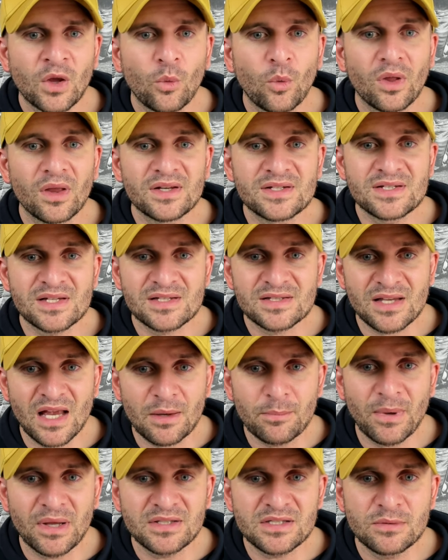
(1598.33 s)
While he's a
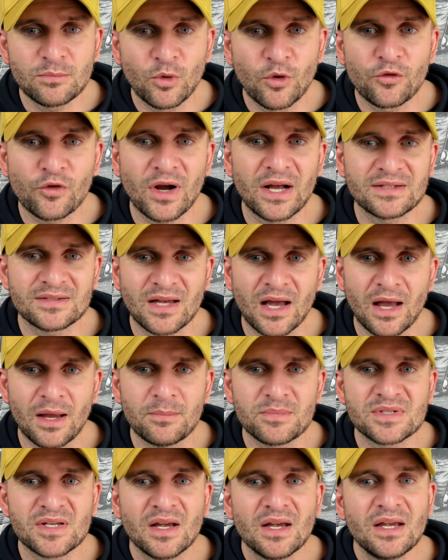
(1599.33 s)
segmented mover at
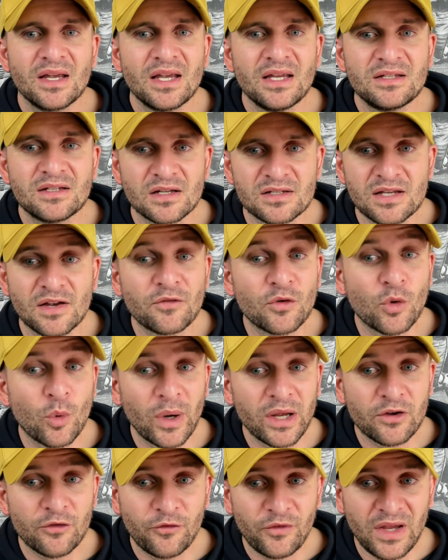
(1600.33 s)
times, he does have
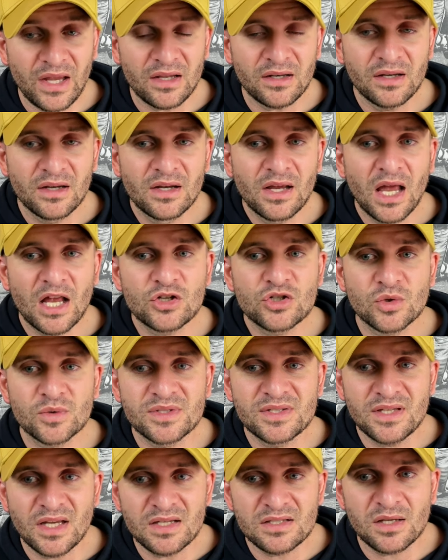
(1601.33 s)
quick feet and shows
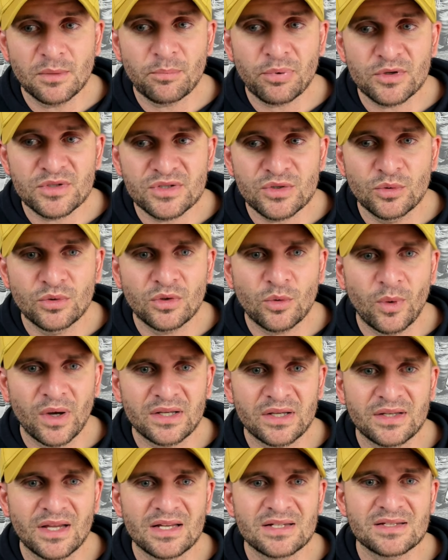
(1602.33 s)
decent pursuit
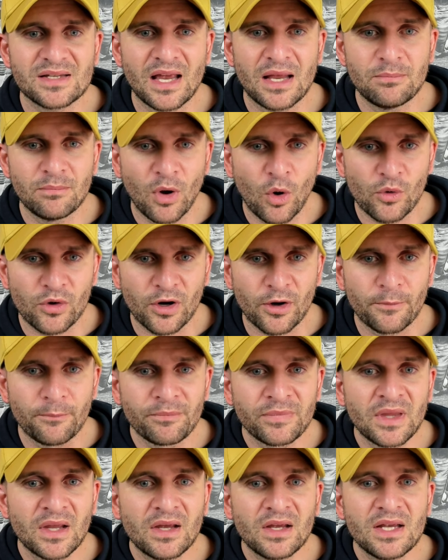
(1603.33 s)
quickness and motor.
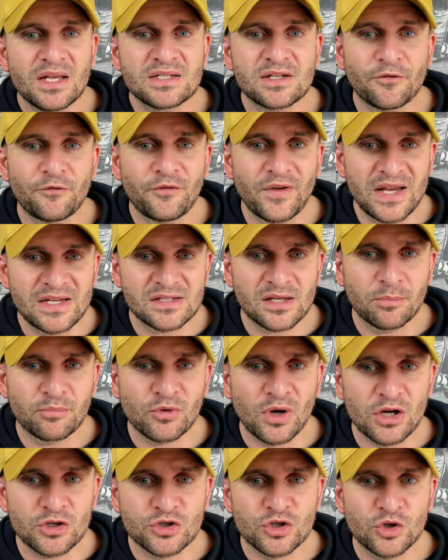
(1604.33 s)
He's a face-up
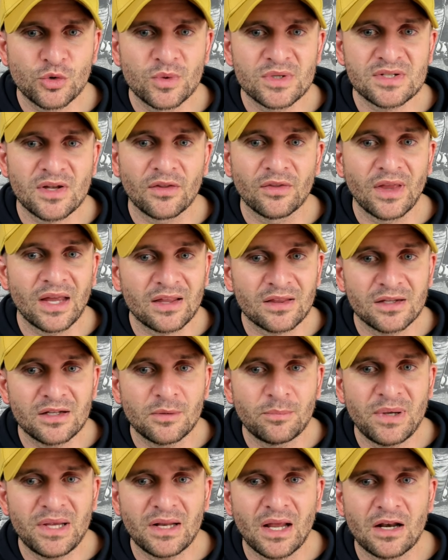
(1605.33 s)
rusher who is unlikely to
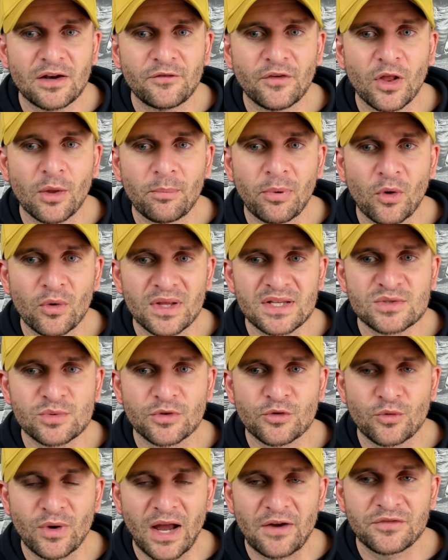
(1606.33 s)
beat N F L opponents
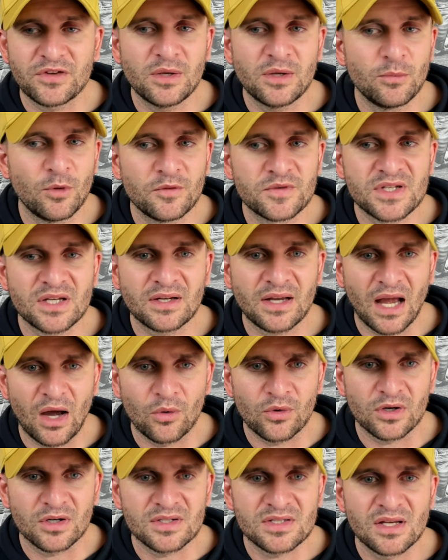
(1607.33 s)
with crafty moves and
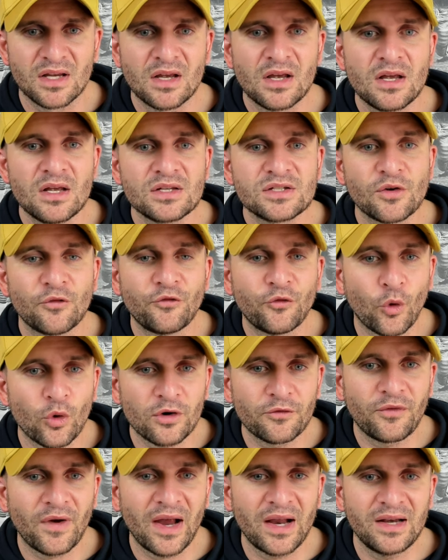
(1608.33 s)
counters, so
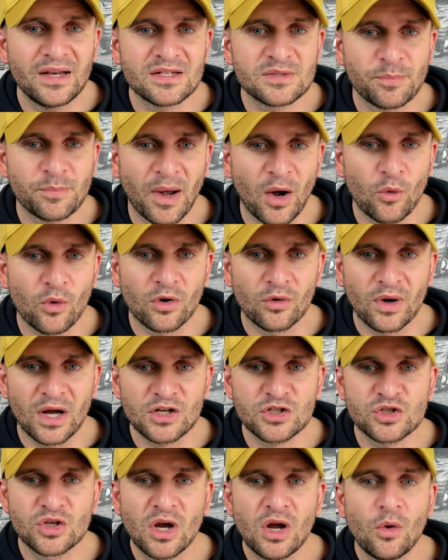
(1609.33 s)
fortifying his power
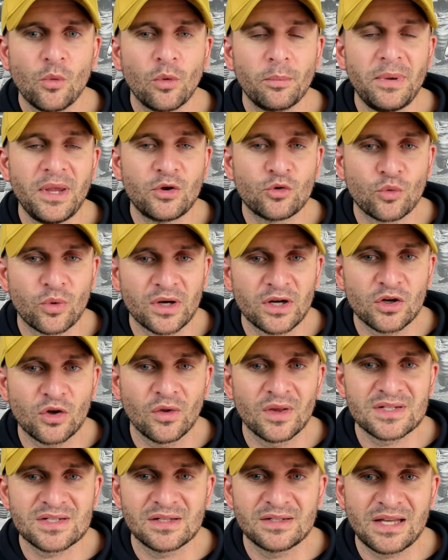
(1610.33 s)
rush will be
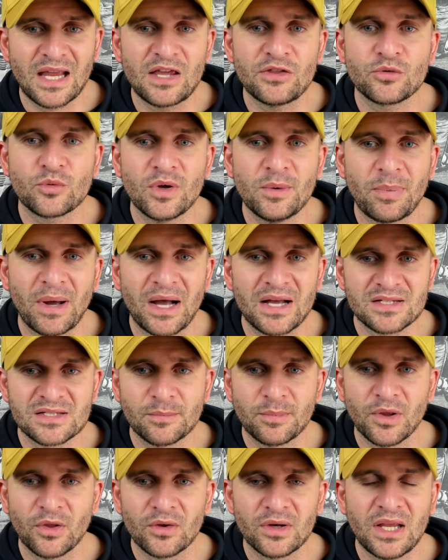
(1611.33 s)
critical as a day three
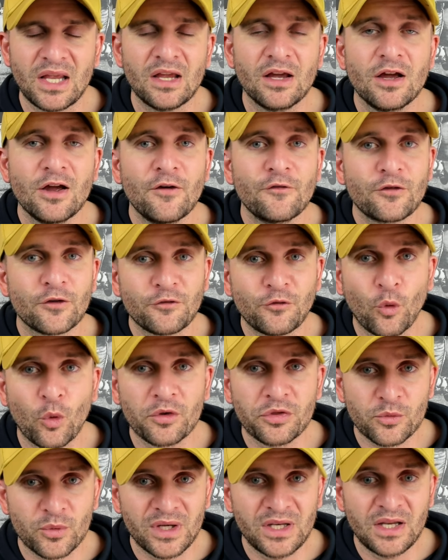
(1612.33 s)
possibility for four
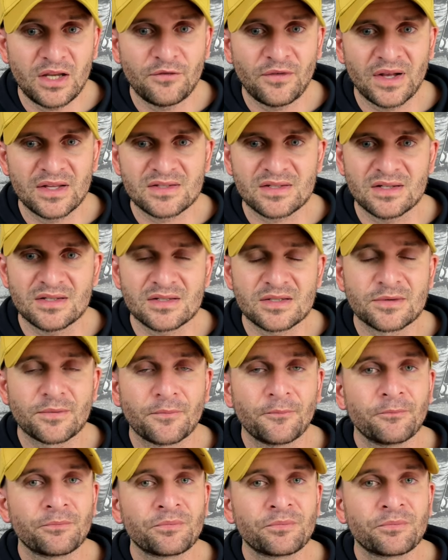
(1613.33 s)
three defenses.